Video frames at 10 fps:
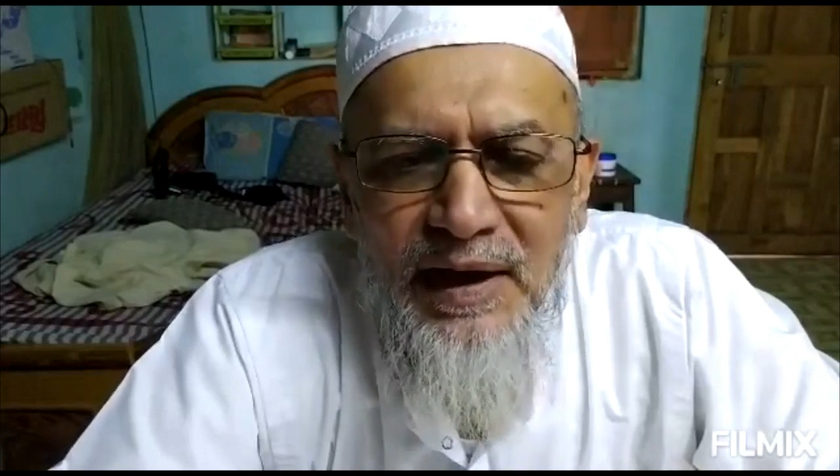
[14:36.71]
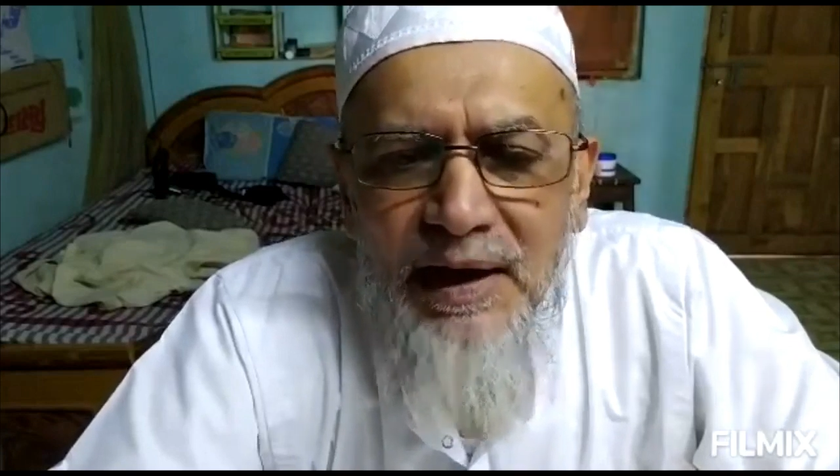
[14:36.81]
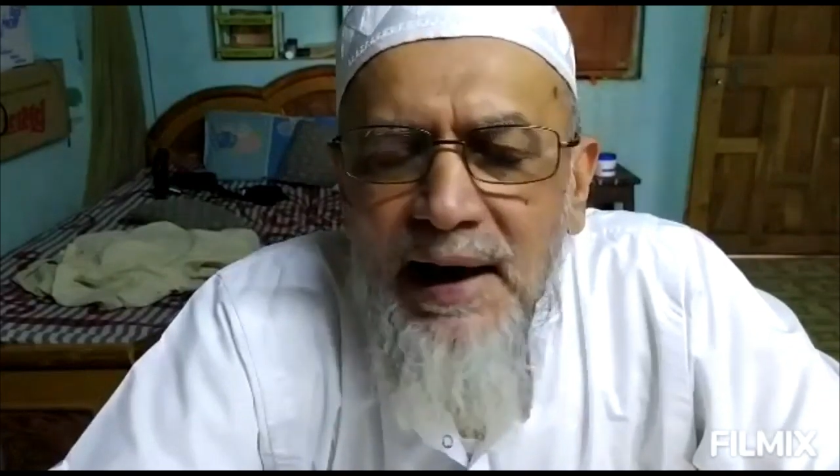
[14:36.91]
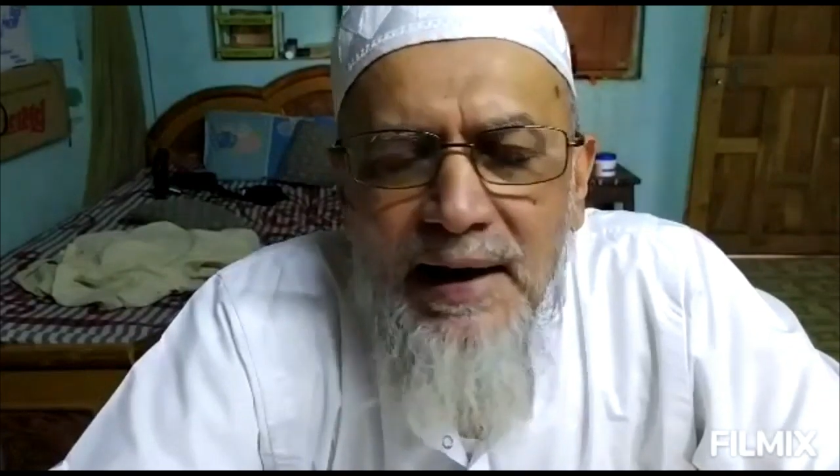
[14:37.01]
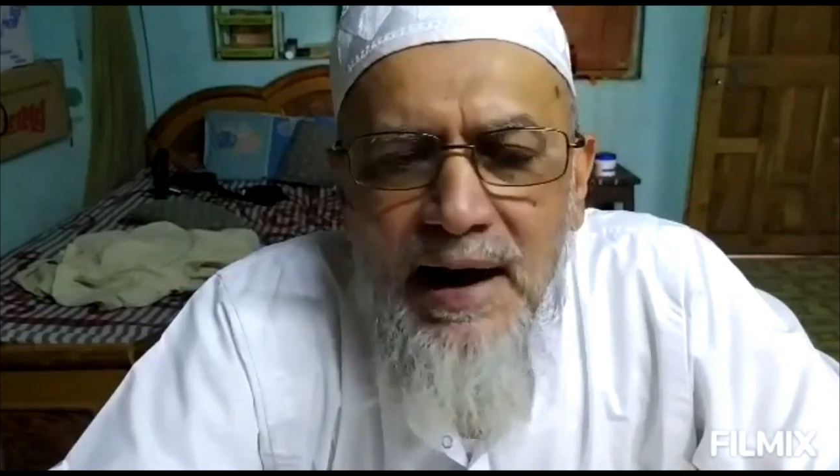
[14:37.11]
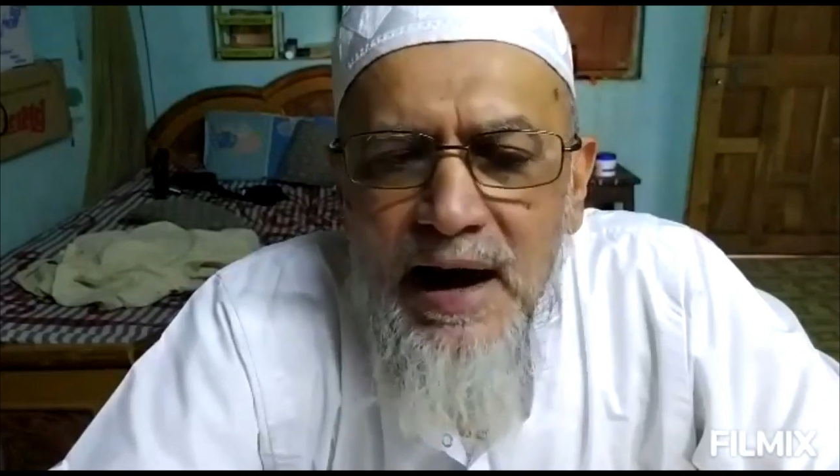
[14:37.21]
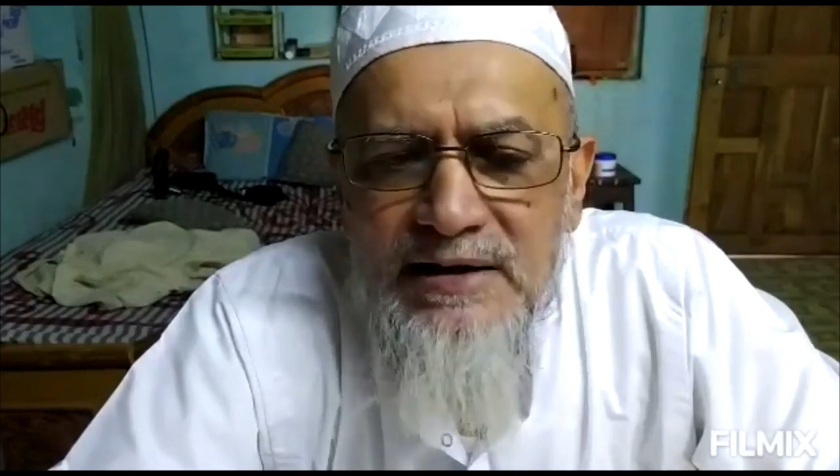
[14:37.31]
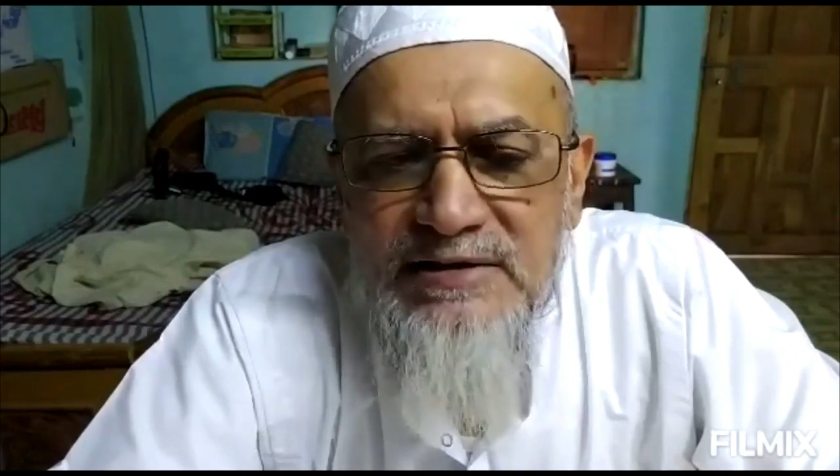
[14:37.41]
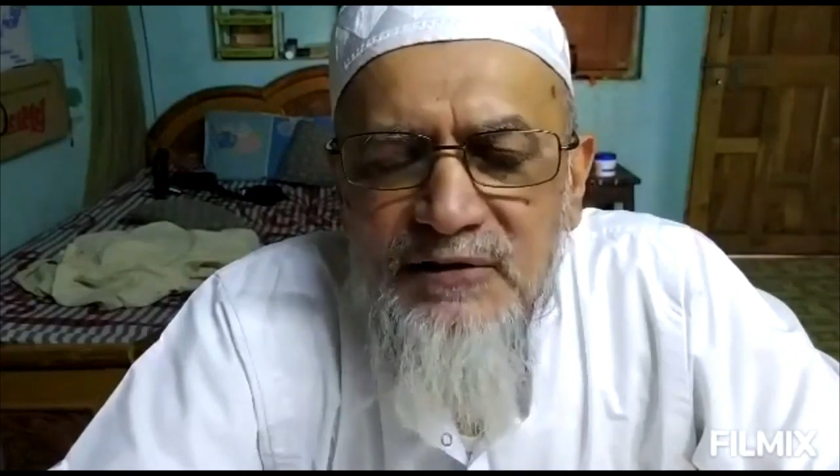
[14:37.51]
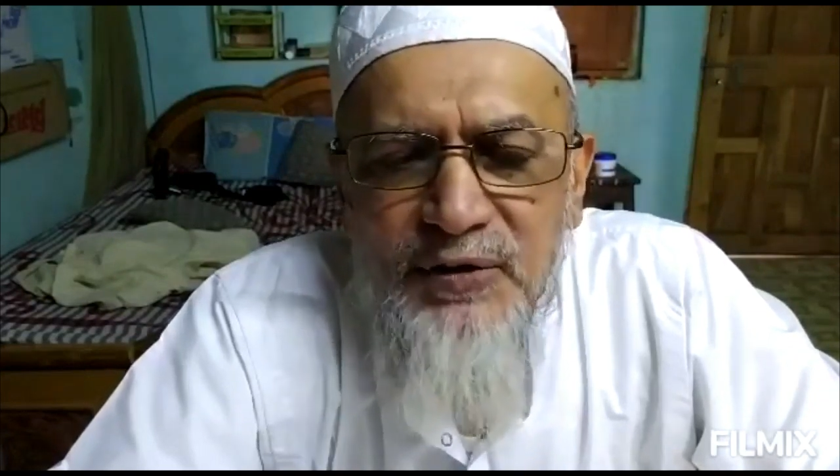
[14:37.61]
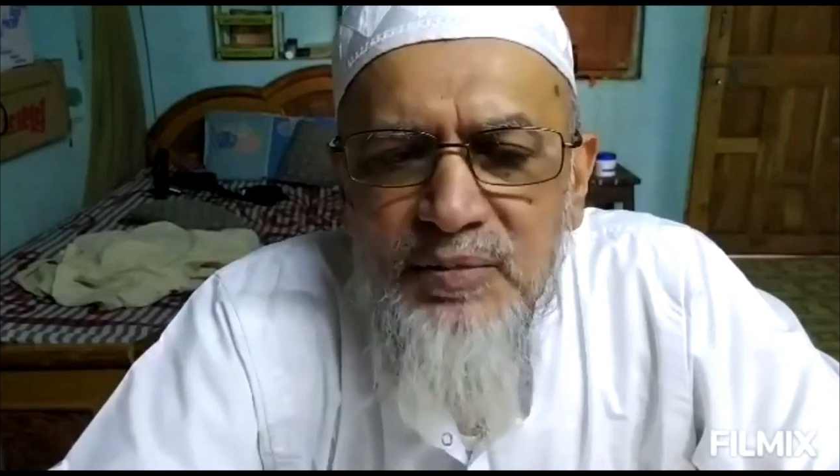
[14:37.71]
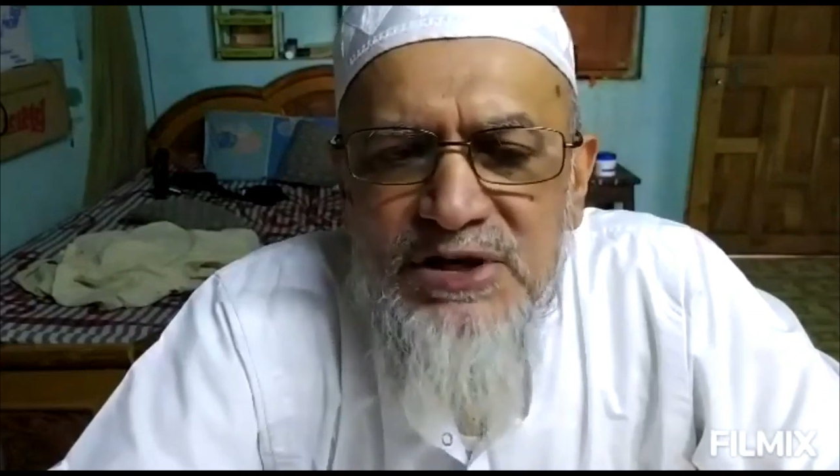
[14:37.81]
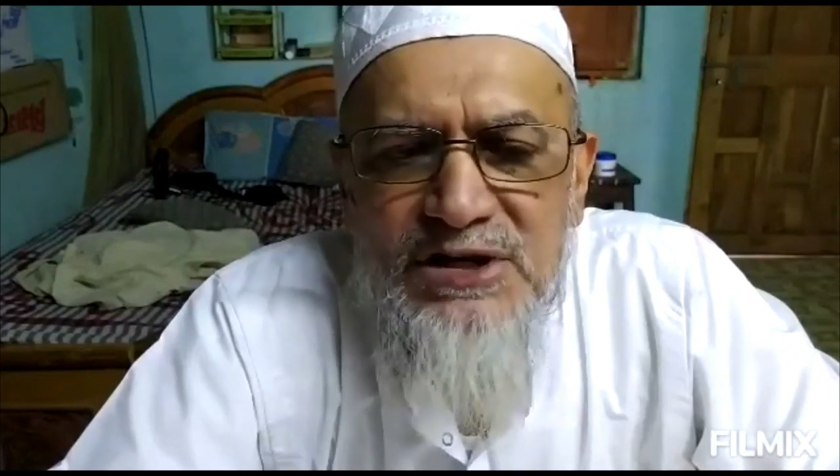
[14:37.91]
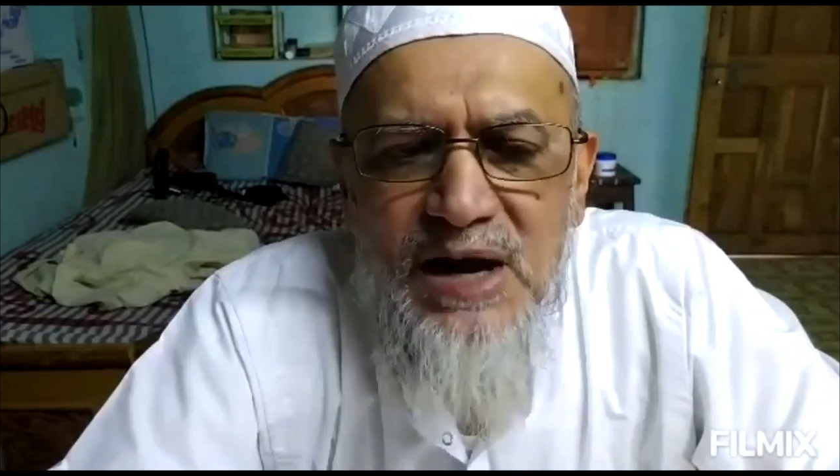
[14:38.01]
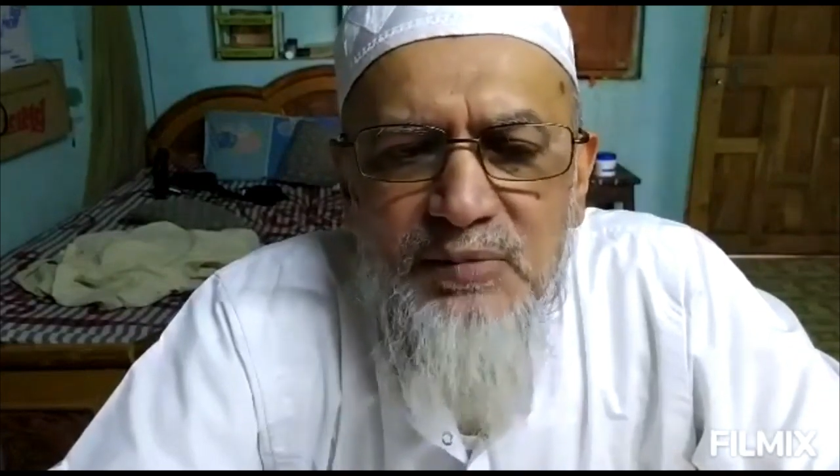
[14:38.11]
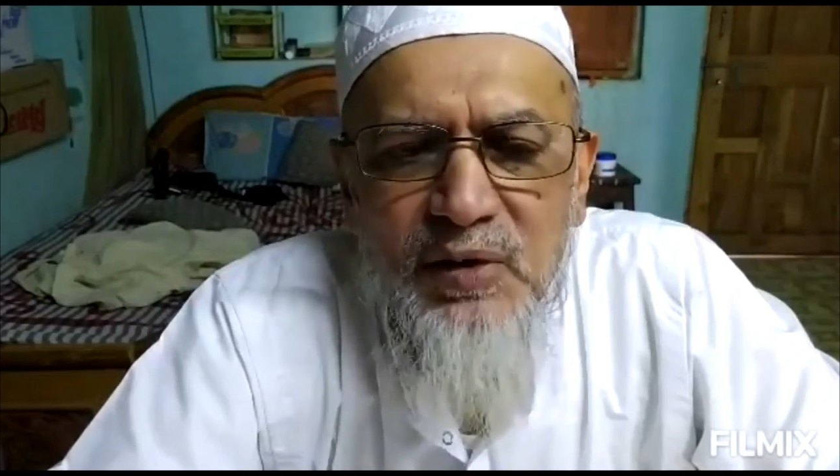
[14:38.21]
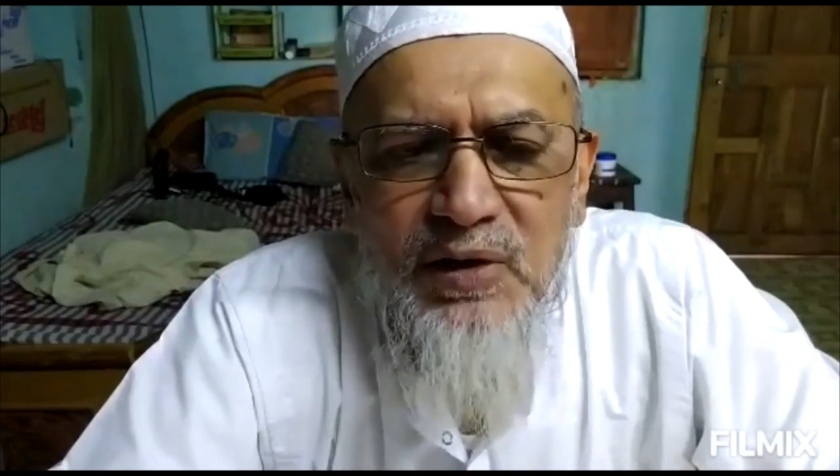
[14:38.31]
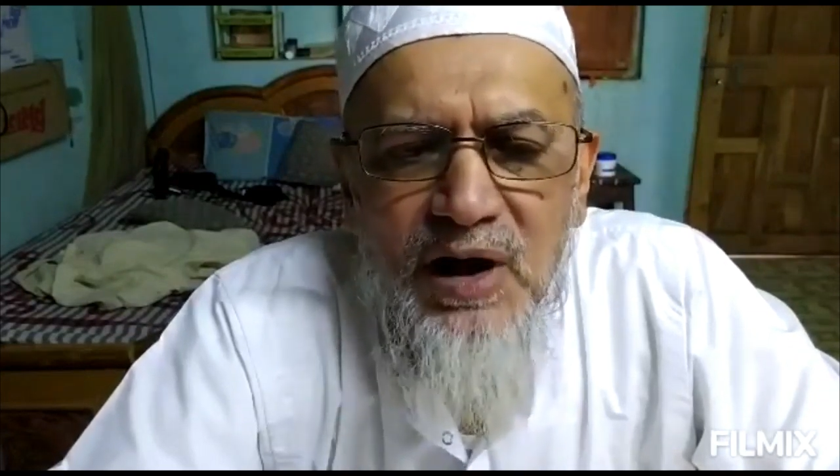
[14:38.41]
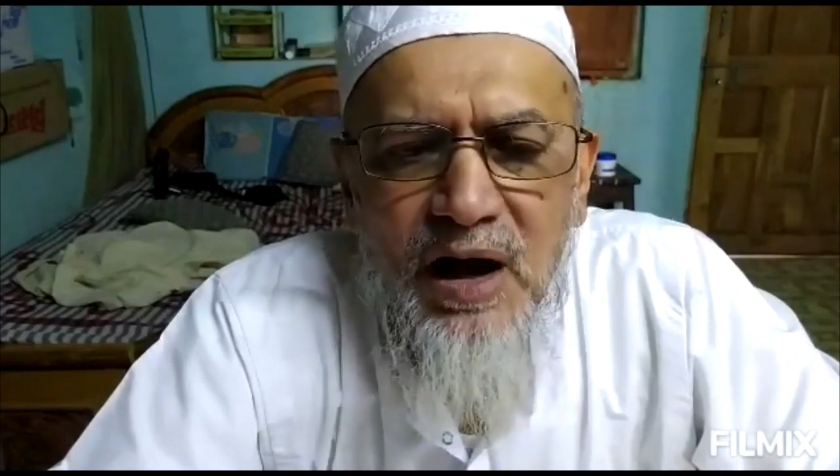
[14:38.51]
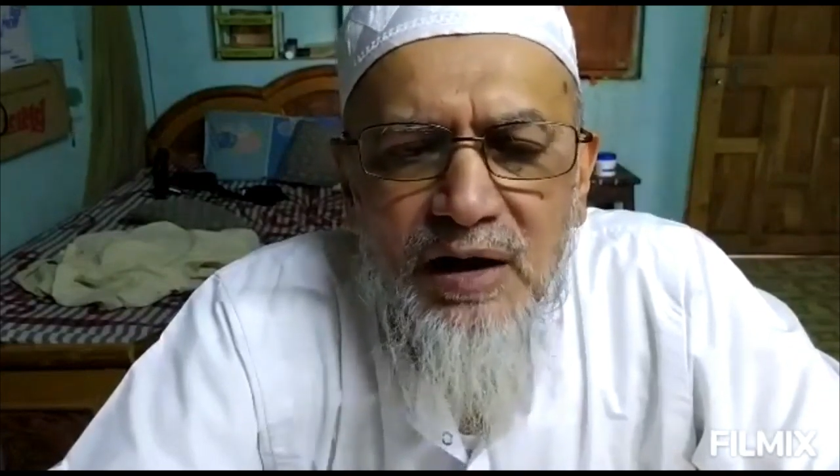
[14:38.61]
and I answer from
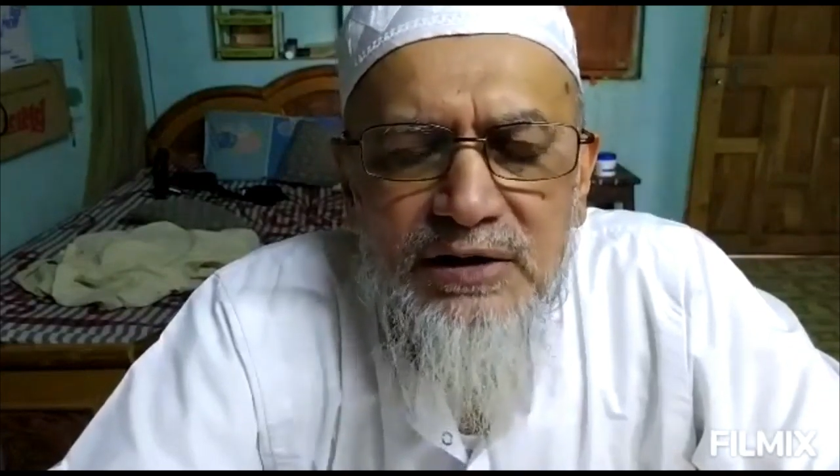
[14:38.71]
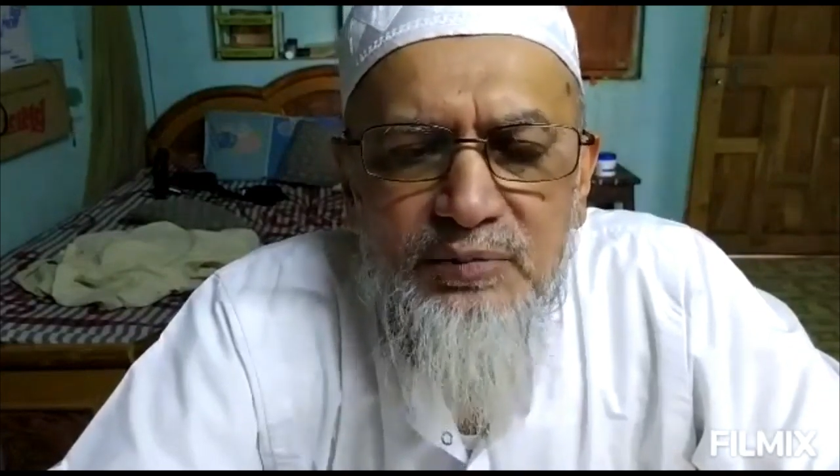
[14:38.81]
Kitabullah,